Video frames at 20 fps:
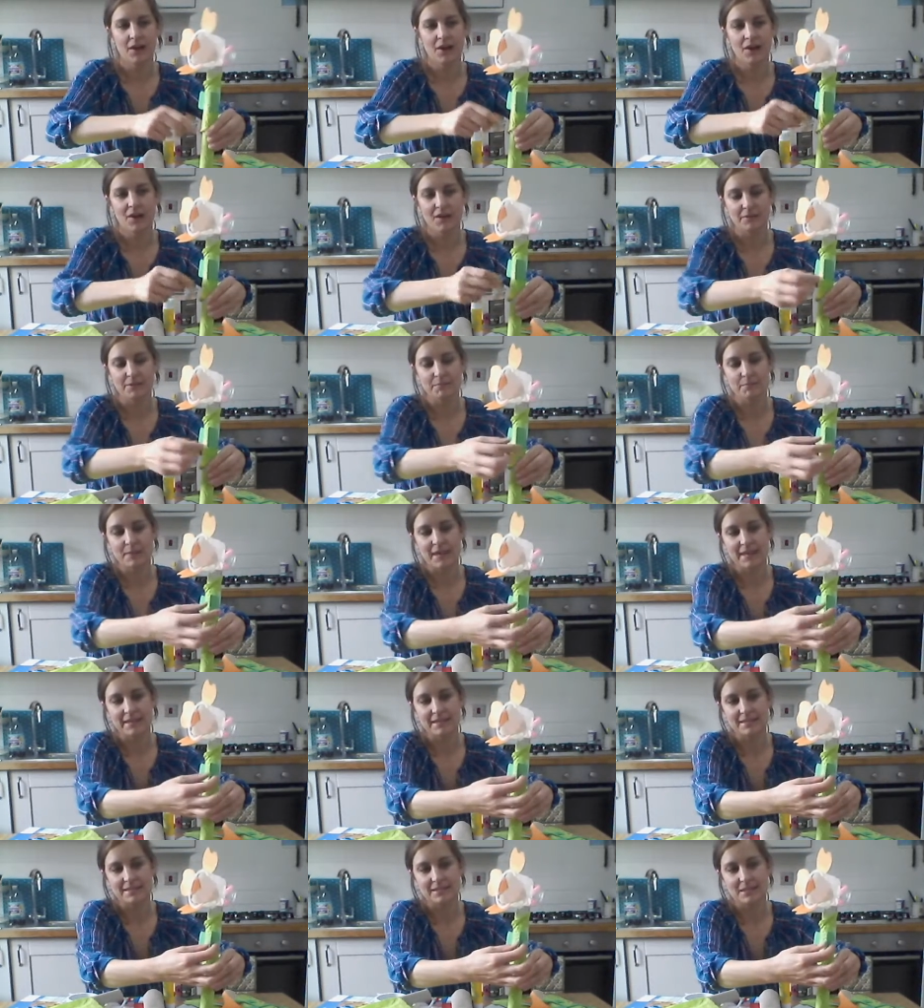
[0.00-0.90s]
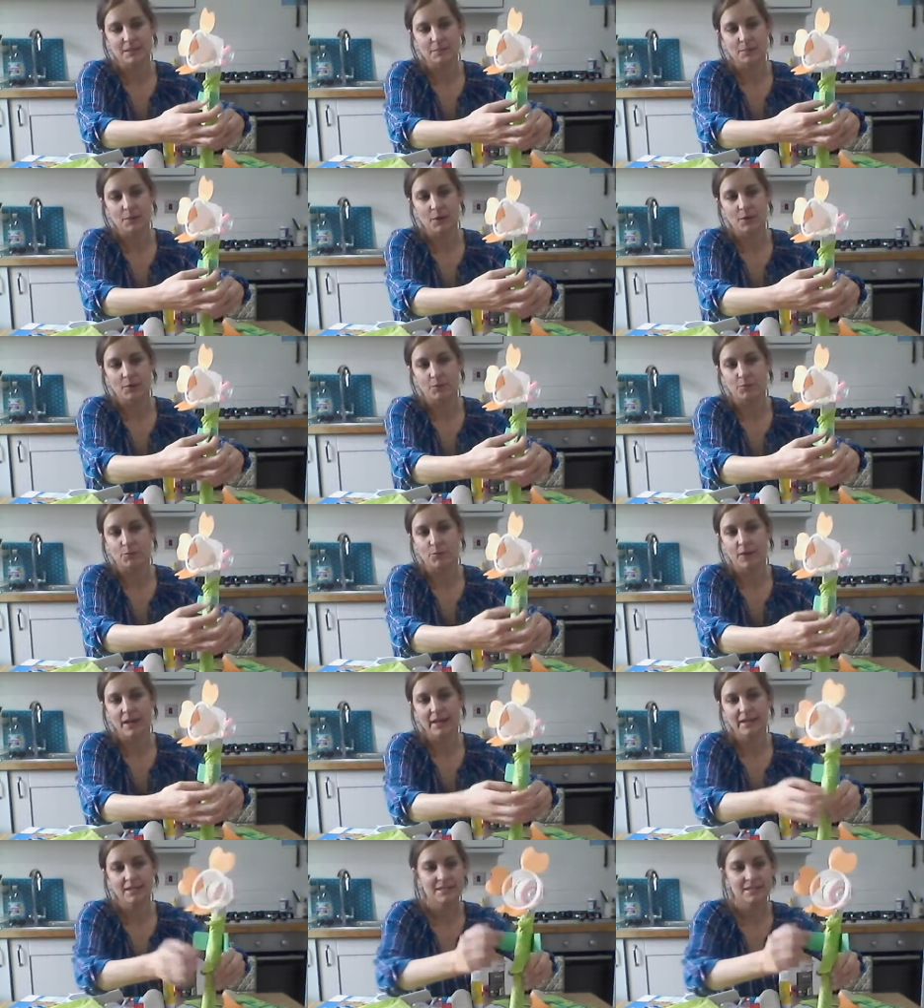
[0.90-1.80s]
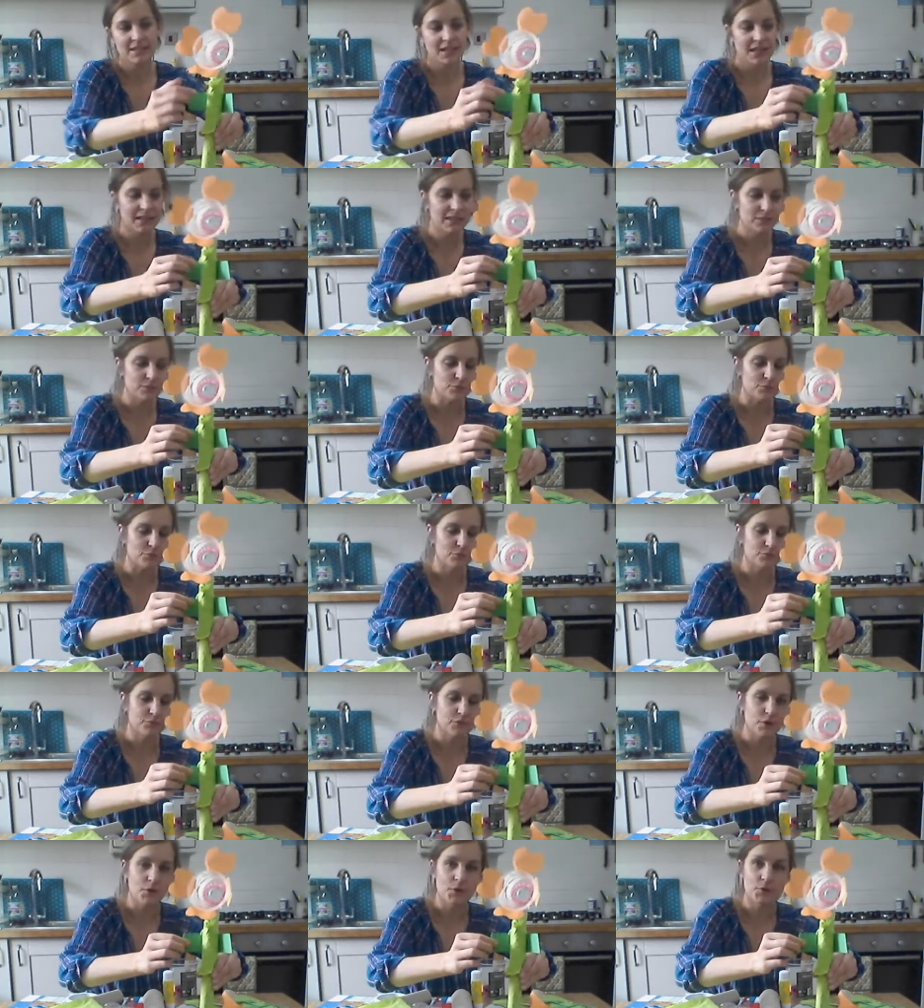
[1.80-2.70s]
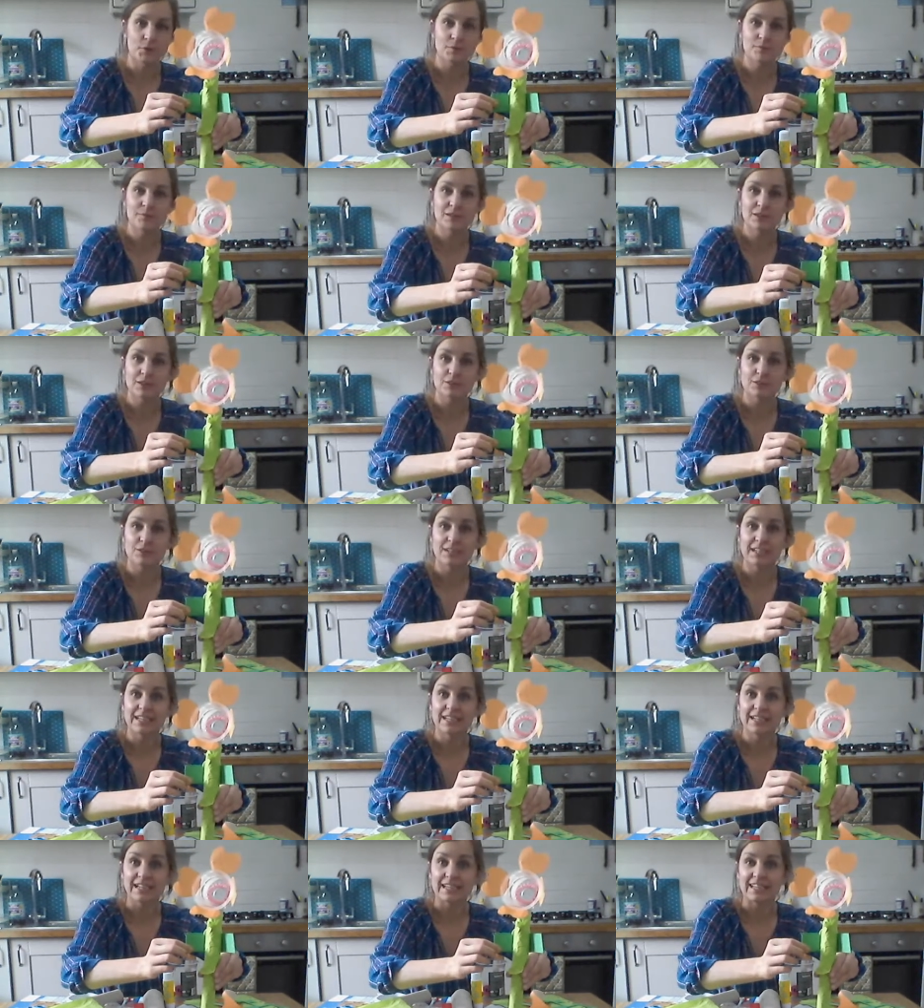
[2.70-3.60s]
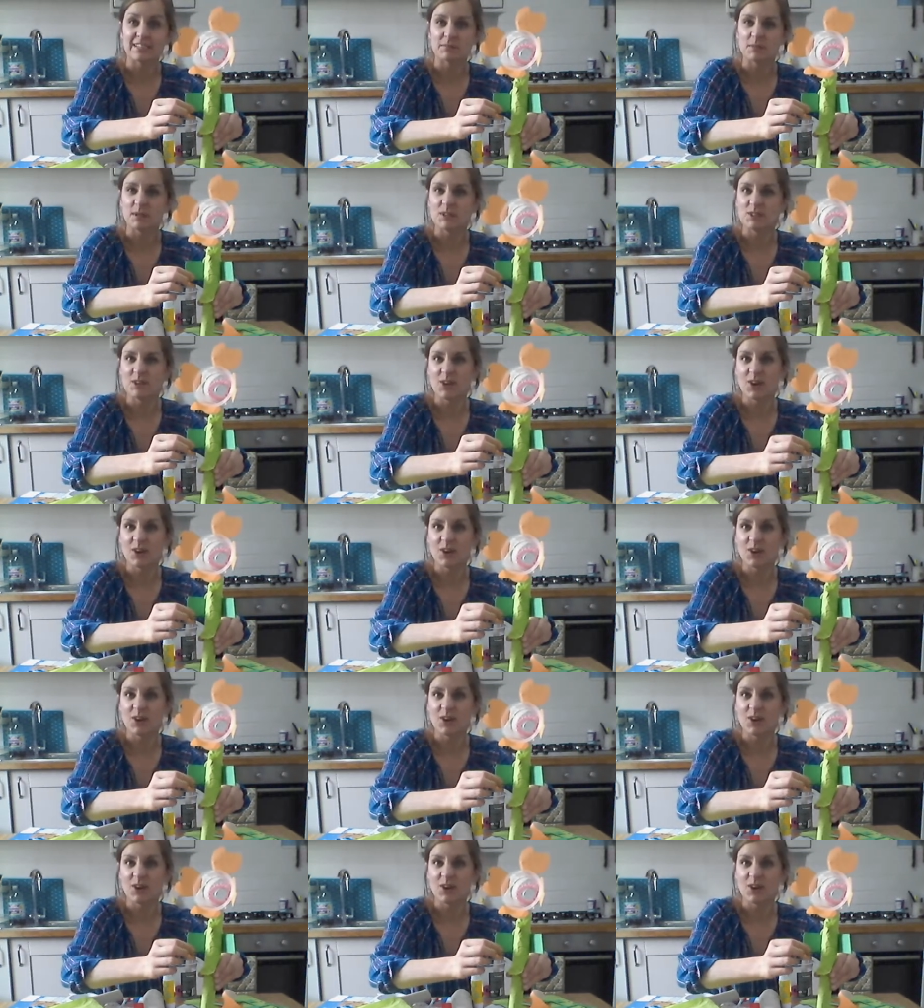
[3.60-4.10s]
I made some rectangle foamed green leaves, but